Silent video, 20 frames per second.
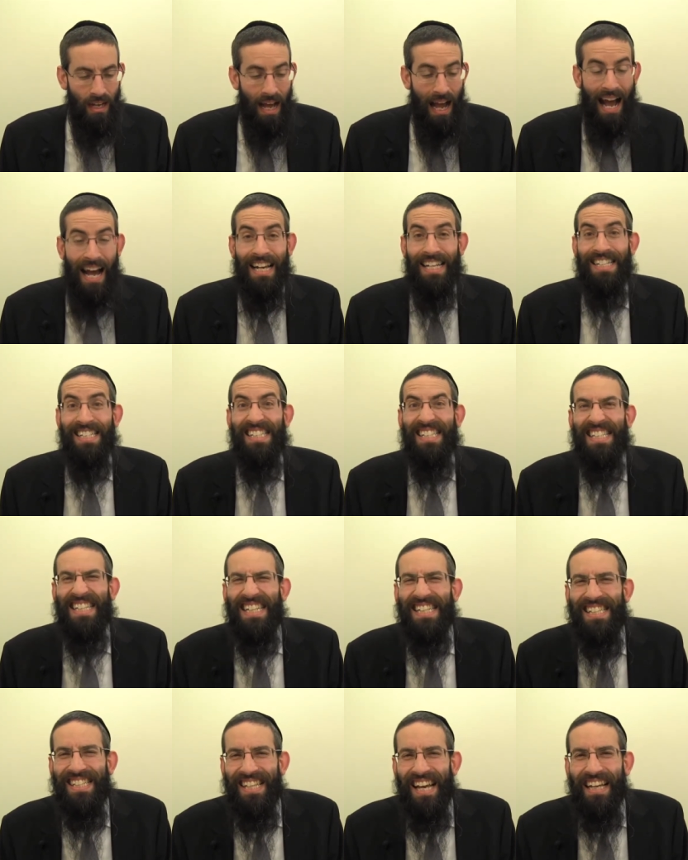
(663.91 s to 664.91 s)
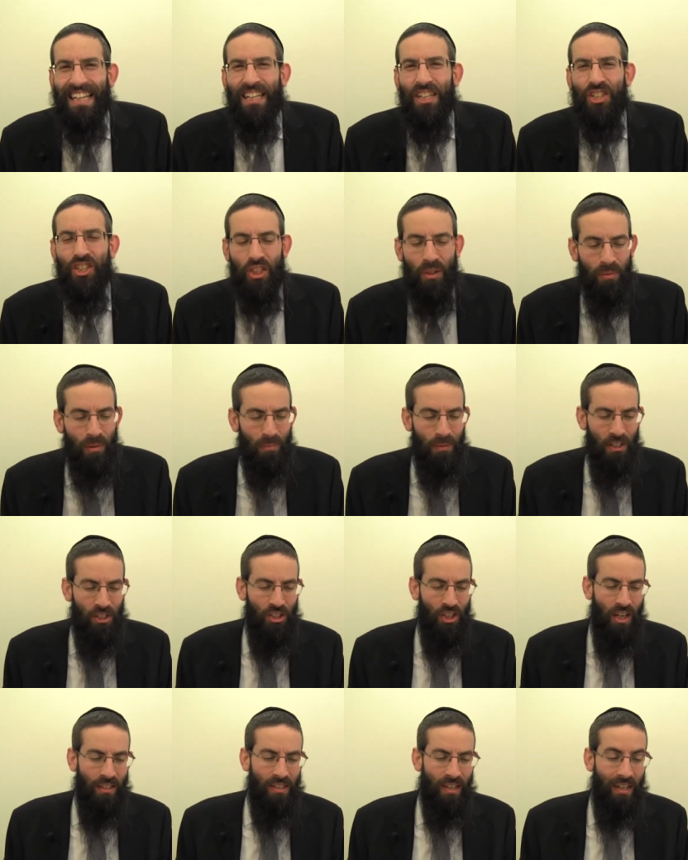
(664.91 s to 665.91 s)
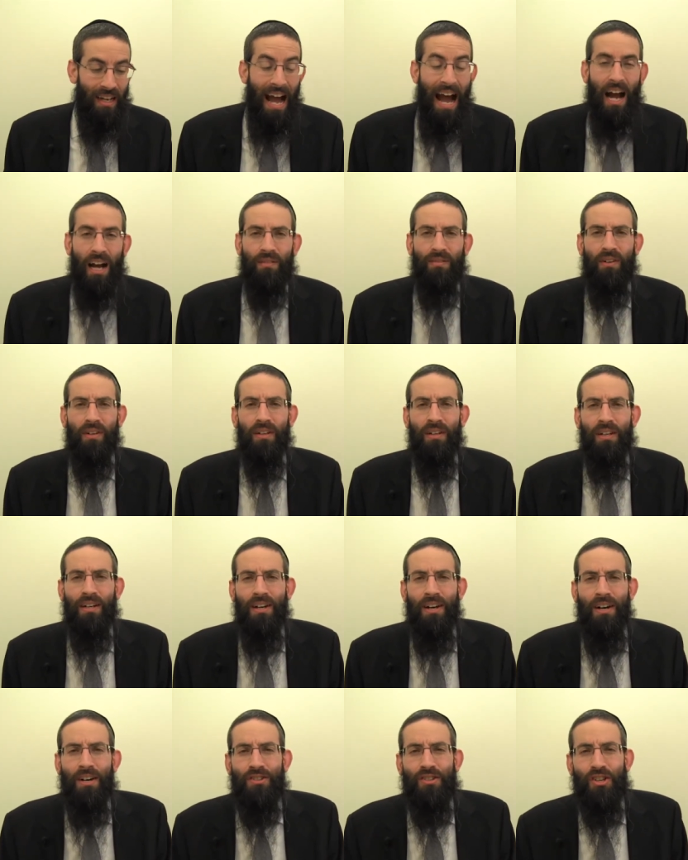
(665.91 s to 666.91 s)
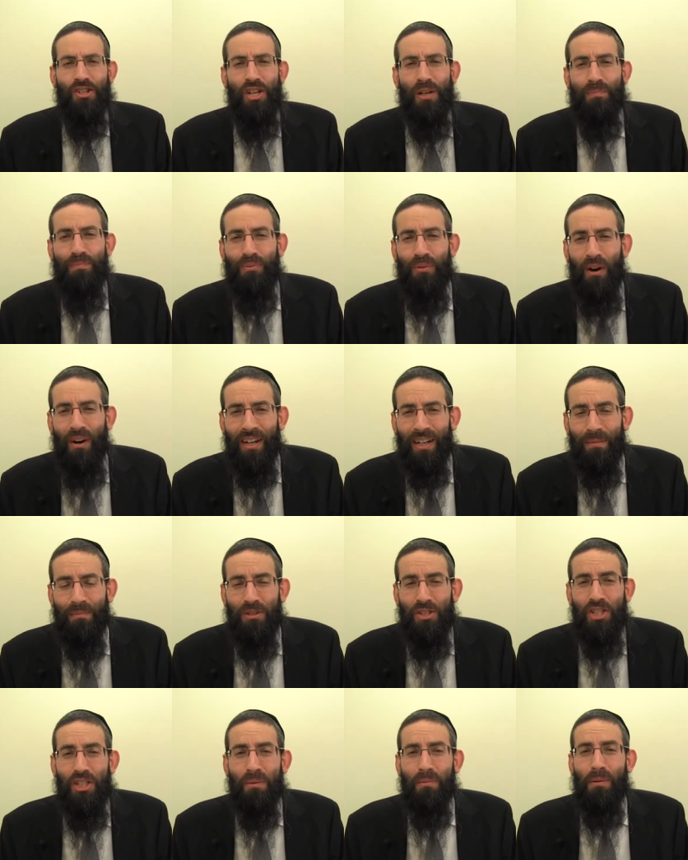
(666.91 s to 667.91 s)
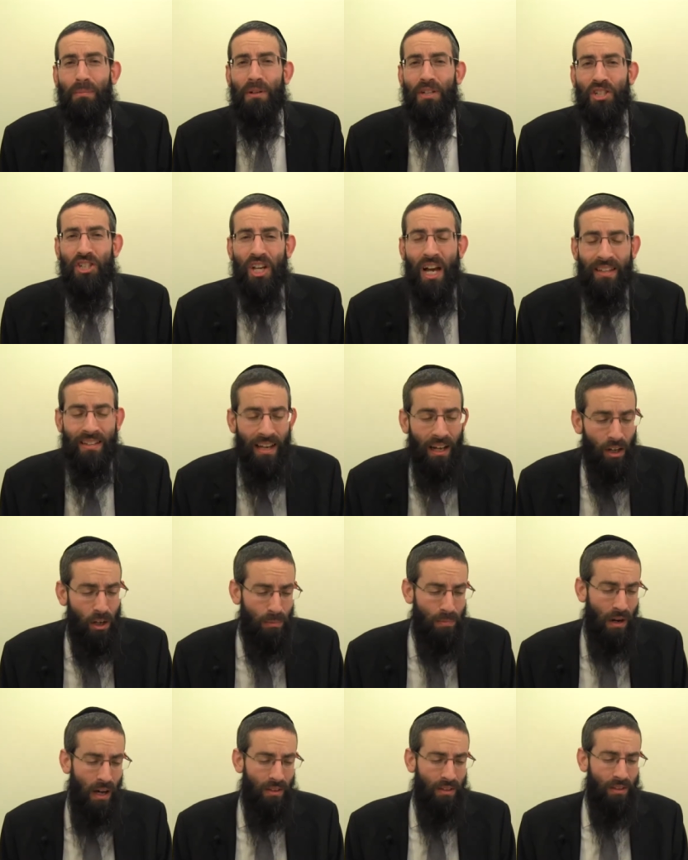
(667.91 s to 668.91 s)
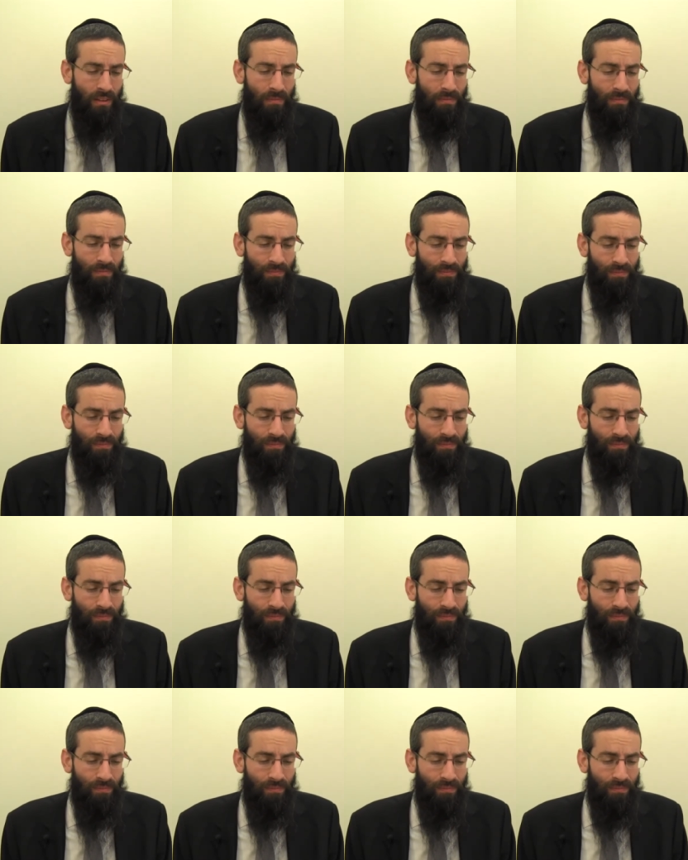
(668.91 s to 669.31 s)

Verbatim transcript: I see, say le Shimon ben Shatach achva. So she brought him Shimon ben Shatach, her brother.